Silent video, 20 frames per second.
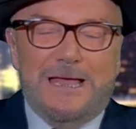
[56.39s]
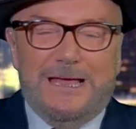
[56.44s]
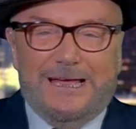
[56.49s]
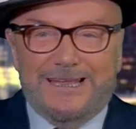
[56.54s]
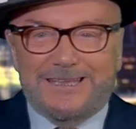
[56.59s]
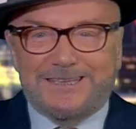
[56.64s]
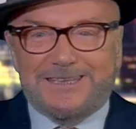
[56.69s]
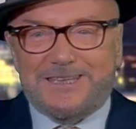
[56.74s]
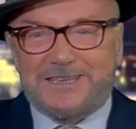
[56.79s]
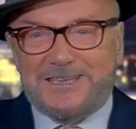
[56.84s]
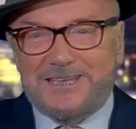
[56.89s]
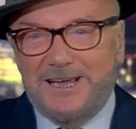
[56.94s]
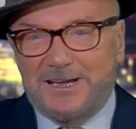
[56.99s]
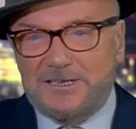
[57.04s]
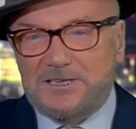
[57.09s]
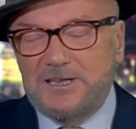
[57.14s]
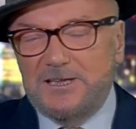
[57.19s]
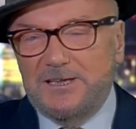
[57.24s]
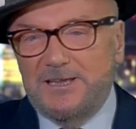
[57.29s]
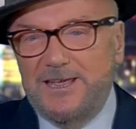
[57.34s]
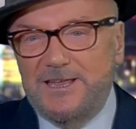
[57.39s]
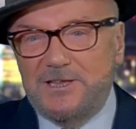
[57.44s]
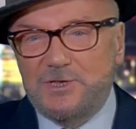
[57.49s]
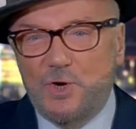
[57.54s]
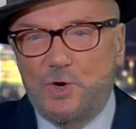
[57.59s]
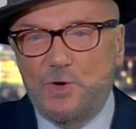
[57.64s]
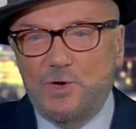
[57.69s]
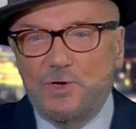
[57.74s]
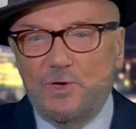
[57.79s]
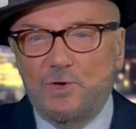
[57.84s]
And certainly
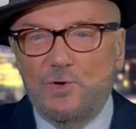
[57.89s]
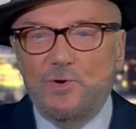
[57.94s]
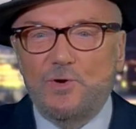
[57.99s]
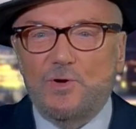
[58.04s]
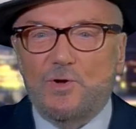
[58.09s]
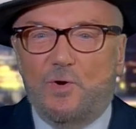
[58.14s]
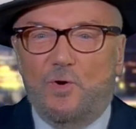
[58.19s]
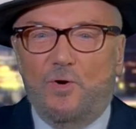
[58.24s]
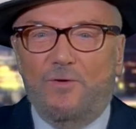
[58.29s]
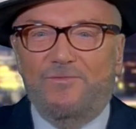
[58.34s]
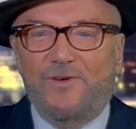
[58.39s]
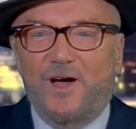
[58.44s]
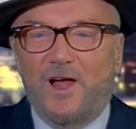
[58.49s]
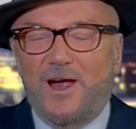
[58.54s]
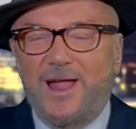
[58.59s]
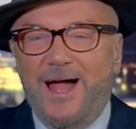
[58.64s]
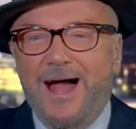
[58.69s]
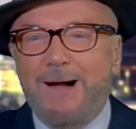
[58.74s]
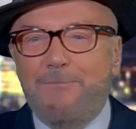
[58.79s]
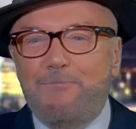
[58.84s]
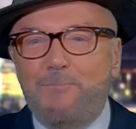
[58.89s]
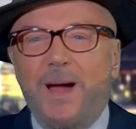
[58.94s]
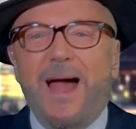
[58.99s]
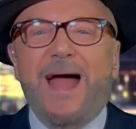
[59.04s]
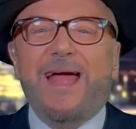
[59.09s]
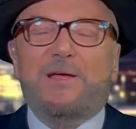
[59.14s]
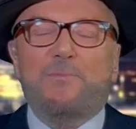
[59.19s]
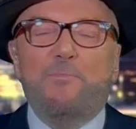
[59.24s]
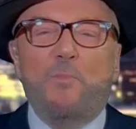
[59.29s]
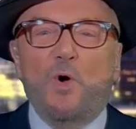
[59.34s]
don't look over at
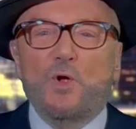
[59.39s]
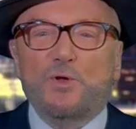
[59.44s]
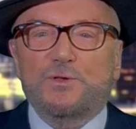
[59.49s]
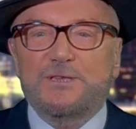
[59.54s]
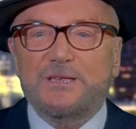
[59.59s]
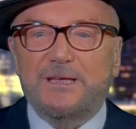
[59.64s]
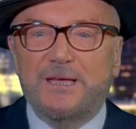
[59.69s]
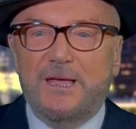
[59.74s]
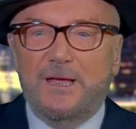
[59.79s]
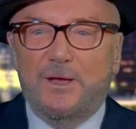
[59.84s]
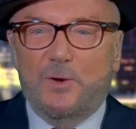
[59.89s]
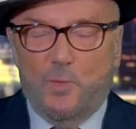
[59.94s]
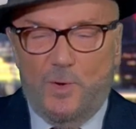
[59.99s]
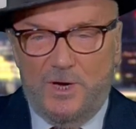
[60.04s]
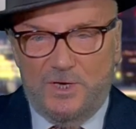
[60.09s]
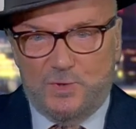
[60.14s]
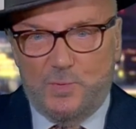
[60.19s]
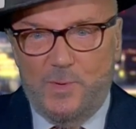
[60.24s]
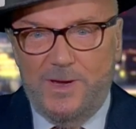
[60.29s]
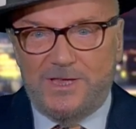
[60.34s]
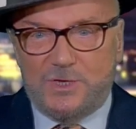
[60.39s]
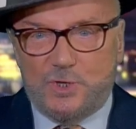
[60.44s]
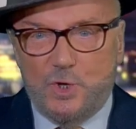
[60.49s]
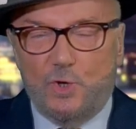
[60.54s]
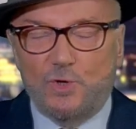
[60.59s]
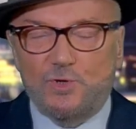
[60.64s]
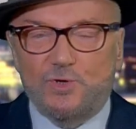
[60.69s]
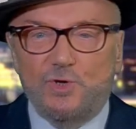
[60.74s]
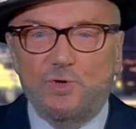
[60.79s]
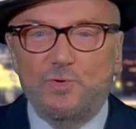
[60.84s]
Bakhmut, which we
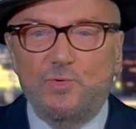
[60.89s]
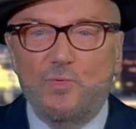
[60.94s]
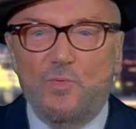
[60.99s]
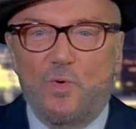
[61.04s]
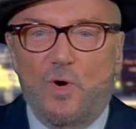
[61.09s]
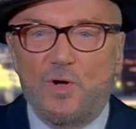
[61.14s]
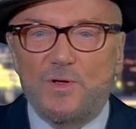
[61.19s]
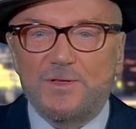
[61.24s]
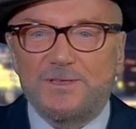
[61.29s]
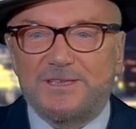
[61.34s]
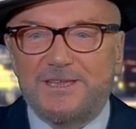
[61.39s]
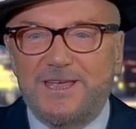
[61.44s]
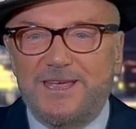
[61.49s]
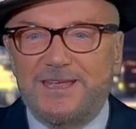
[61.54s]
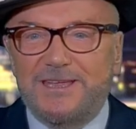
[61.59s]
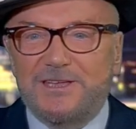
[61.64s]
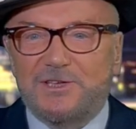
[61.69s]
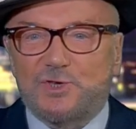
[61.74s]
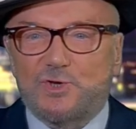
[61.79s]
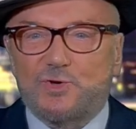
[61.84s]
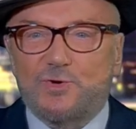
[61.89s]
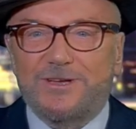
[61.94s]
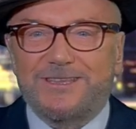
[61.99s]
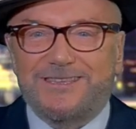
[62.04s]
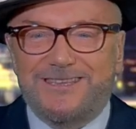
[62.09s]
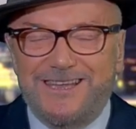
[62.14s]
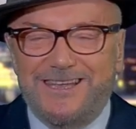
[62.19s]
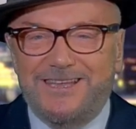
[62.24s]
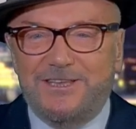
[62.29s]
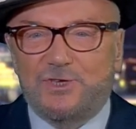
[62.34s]
told you was a
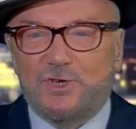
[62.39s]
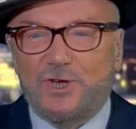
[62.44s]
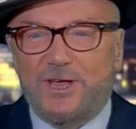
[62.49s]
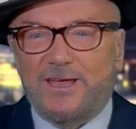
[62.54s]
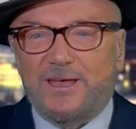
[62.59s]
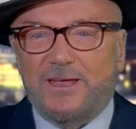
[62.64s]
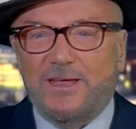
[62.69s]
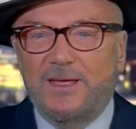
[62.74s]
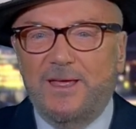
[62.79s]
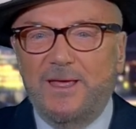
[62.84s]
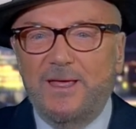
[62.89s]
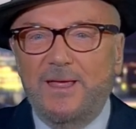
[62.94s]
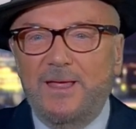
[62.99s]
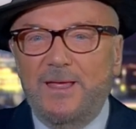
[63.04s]
strategic